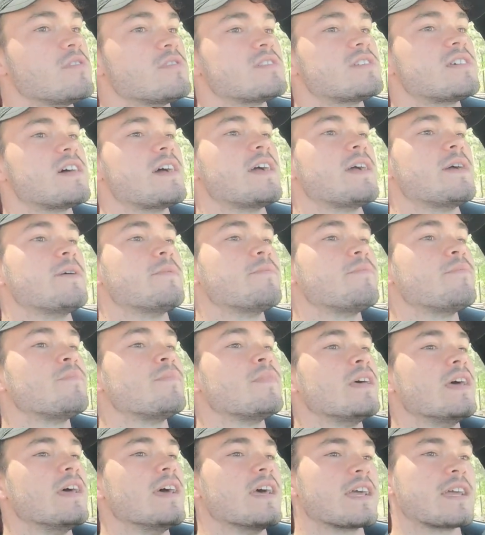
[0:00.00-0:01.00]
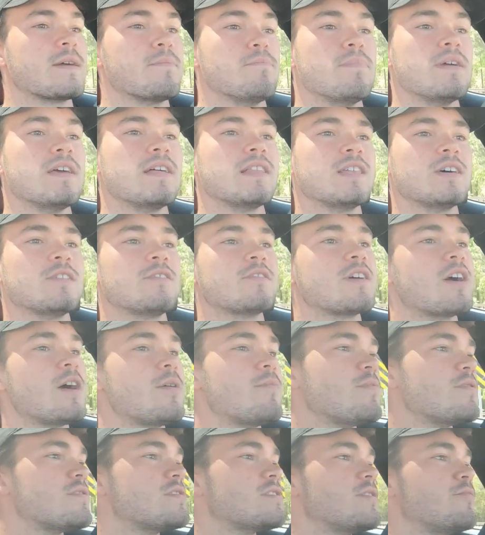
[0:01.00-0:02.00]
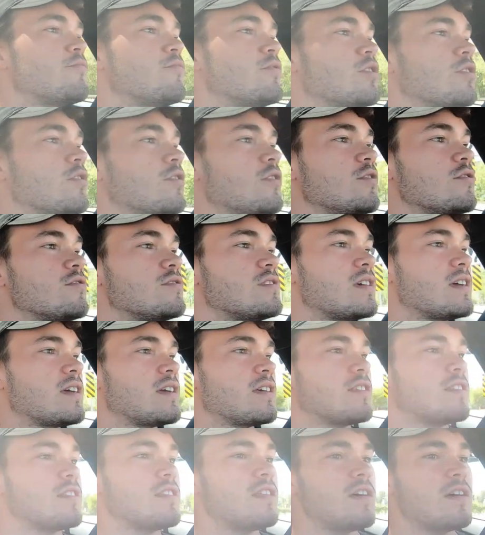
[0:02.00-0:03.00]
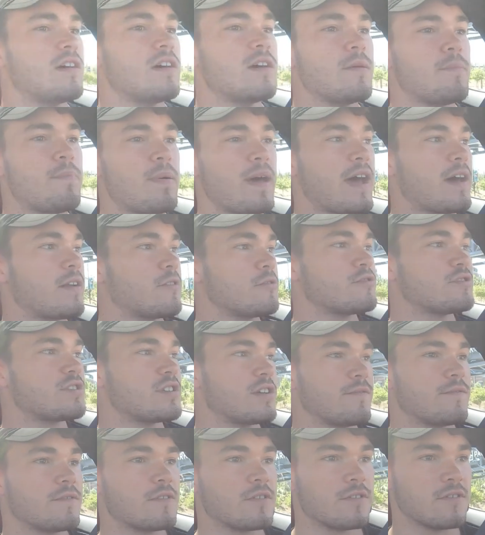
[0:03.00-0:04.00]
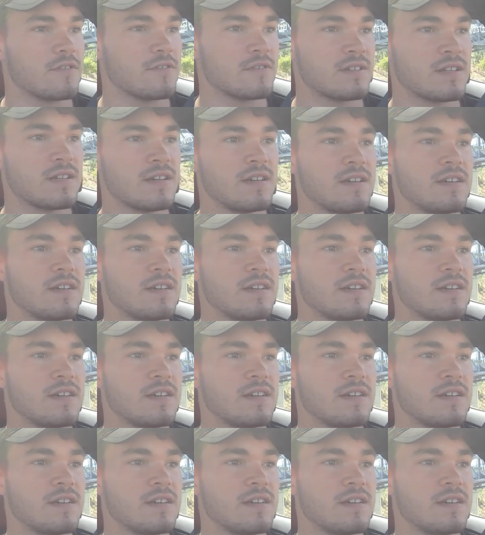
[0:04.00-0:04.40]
say, it can be a little cumbersome when you're using the paddle shifters